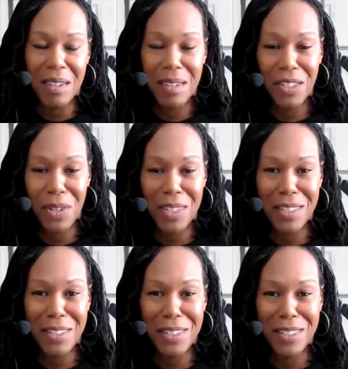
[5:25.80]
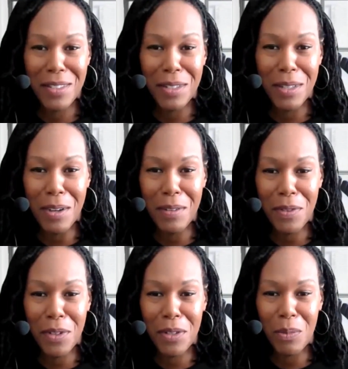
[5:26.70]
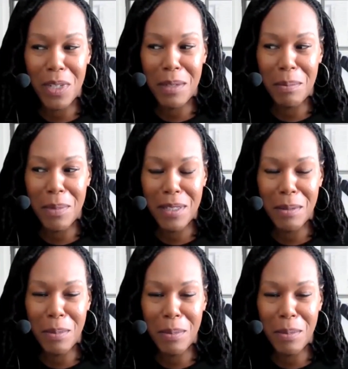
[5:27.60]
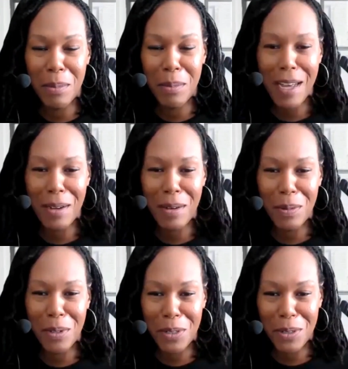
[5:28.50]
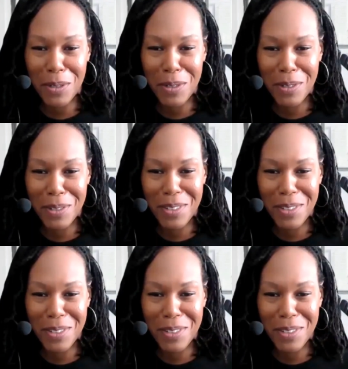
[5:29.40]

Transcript: and then transitioning to a law firm with billable hours.